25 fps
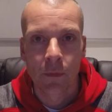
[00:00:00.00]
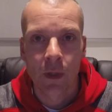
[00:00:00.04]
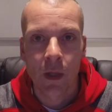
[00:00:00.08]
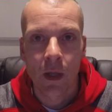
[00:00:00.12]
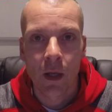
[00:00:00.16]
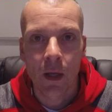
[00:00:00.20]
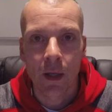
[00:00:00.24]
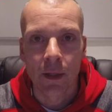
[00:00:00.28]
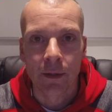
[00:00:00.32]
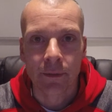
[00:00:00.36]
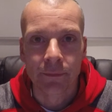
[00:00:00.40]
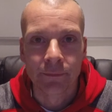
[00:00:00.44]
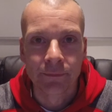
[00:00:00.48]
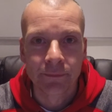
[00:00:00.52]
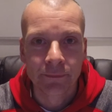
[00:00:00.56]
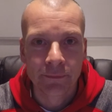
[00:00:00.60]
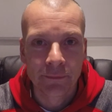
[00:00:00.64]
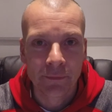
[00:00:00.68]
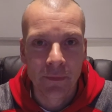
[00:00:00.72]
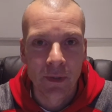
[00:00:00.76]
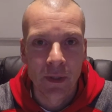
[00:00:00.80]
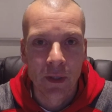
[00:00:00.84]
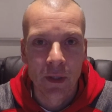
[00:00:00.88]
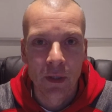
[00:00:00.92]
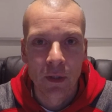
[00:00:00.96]
Hi,
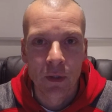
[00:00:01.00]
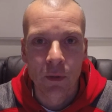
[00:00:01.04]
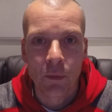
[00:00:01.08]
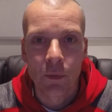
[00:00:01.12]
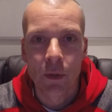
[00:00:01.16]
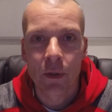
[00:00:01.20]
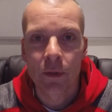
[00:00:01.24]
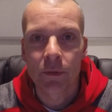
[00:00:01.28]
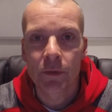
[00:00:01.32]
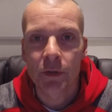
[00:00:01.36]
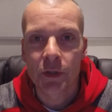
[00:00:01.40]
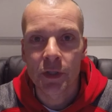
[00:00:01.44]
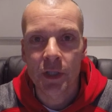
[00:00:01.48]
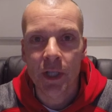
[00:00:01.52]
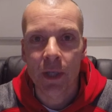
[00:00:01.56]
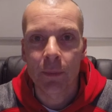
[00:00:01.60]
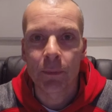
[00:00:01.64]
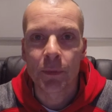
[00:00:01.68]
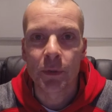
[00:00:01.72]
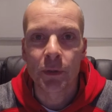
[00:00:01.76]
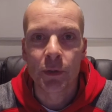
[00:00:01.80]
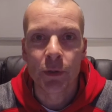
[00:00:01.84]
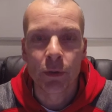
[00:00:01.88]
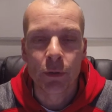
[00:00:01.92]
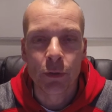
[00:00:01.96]
welcome to
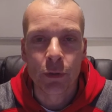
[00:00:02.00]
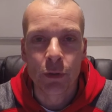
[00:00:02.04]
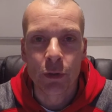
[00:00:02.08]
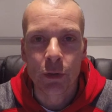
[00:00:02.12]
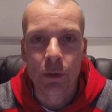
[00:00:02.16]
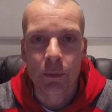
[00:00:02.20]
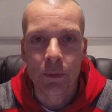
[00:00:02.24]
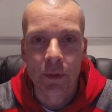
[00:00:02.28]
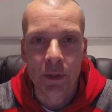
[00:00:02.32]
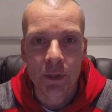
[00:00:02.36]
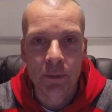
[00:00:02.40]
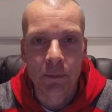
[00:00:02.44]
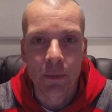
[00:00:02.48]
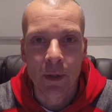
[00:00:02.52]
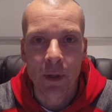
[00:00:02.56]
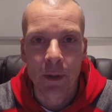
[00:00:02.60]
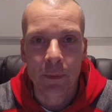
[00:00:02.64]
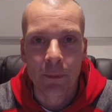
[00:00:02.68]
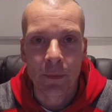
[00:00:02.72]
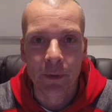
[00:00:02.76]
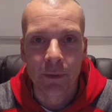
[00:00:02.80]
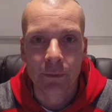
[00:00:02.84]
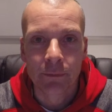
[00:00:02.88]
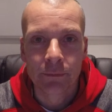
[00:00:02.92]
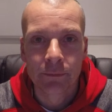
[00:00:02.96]
Chappers' YouTube
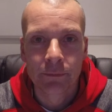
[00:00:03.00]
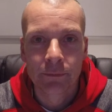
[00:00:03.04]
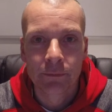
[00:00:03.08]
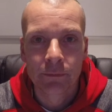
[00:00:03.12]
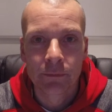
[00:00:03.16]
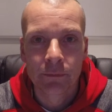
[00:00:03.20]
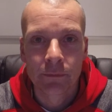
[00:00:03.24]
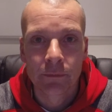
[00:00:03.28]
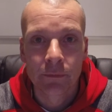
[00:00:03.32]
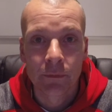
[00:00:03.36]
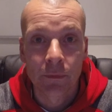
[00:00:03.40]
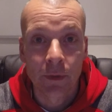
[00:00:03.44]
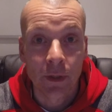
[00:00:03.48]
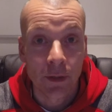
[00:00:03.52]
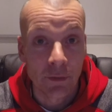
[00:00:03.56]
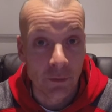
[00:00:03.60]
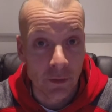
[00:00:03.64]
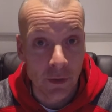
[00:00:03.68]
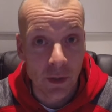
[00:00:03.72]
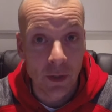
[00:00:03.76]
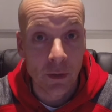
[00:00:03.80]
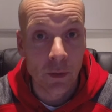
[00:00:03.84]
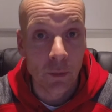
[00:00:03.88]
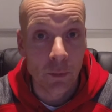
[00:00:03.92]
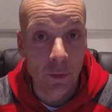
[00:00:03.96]
experiment. If you
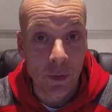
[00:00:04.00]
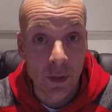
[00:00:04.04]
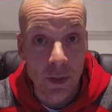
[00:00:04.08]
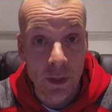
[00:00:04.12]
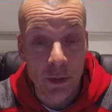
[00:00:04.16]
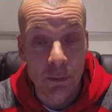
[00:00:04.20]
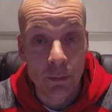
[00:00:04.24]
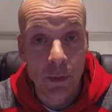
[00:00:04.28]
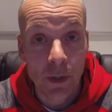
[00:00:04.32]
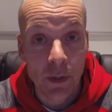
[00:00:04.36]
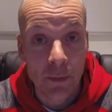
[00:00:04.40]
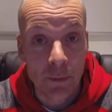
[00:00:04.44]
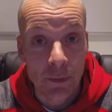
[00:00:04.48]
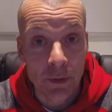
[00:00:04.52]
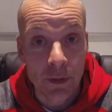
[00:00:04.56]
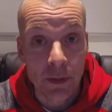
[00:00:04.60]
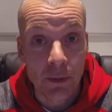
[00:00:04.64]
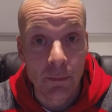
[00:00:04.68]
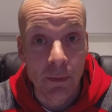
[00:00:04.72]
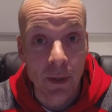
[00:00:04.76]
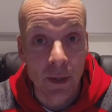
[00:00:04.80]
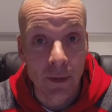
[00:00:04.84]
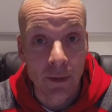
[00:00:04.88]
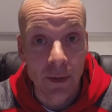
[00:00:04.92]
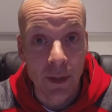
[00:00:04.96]
don't know what the experiment's
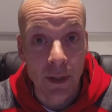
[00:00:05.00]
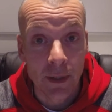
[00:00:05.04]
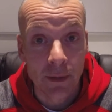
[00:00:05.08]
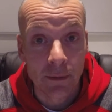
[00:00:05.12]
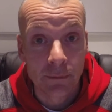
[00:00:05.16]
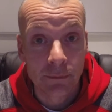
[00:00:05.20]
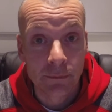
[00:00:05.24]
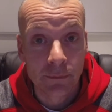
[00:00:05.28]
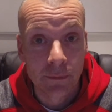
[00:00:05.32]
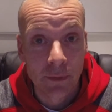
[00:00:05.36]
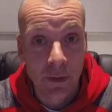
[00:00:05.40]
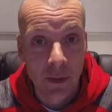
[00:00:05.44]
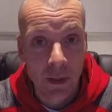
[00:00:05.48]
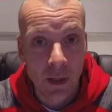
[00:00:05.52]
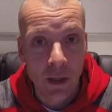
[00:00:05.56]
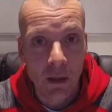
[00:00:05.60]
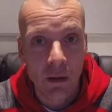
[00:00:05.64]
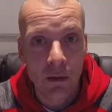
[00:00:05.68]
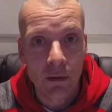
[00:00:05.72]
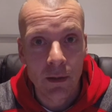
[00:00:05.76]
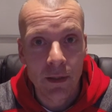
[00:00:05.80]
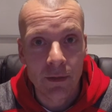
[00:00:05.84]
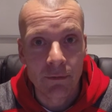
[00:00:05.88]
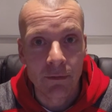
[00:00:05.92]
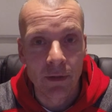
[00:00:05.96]
about yet, I'll
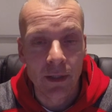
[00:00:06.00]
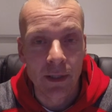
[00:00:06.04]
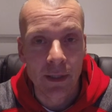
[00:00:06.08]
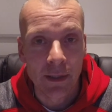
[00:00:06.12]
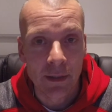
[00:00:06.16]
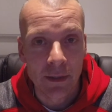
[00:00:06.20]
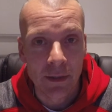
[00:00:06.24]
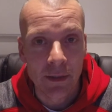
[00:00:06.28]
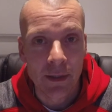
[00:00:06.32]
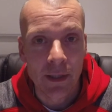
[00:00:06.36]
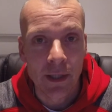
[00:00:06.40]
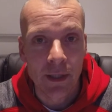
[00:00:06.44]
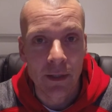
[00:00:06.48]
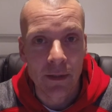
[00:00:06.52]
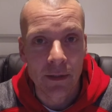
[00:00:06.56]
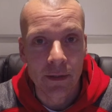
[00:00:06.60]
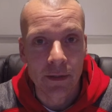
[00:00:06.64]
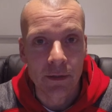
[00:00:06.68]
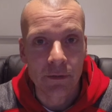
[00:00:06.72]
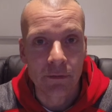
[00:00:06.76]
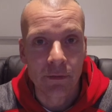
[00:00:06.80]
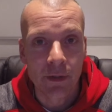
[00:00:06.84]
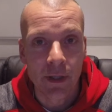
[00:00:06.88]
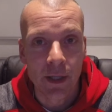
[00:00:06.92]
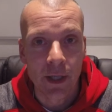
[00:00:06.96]
leave a link at the end of this
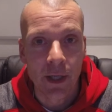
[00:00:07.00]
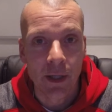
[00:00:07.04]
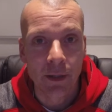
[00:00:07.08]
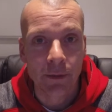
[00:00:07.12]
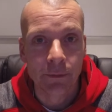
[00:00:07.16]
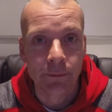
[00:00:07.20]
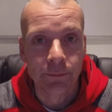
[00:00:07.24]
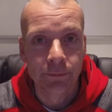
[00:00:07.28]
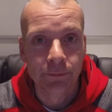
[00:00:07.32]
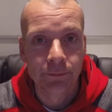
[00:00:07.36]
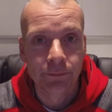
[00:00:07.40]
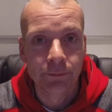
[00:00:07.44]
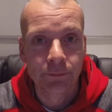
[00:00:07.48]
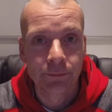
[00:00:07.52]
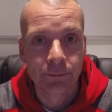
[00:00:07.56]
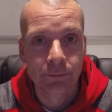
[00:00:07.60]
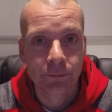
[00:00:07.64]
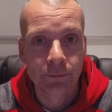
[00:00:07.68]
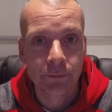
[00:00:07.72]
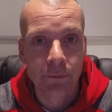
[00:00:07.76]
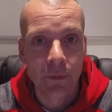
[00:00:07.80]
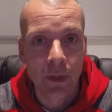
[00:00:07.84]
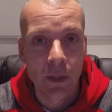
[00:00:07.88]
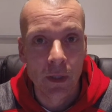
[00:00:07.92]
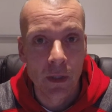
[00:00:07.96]
video.
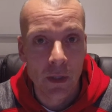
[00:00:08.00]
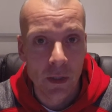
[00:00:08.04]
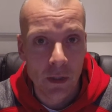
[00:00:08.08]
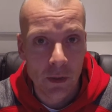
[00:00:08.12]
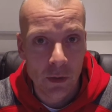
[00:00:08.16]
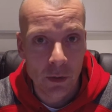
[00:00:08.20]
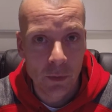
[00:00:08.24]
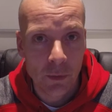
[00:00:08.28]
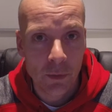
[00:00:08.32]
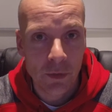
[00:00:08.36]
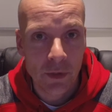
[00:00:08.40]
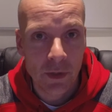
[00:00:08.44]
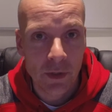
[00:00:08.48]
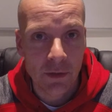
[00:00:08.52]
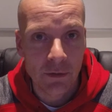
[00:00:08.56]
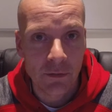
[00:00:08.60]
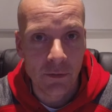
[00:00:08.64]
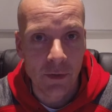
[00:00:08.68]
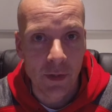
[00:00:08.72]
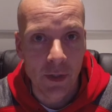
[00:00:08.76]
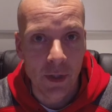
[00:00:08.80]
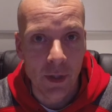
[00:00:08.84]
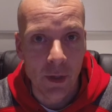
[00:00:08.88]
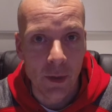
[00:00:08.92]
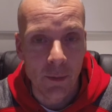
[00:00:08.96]
So what's this
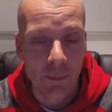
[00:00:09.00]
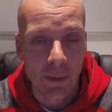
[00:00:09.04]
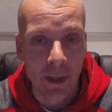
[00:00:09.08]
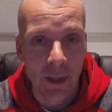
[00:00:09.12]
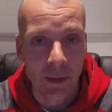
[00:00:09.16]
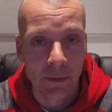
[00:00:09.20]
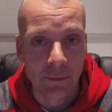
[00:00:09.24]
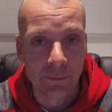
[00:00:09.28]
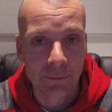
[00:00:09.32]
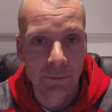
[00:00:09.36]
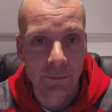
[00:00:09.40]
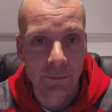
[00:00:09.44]
video about?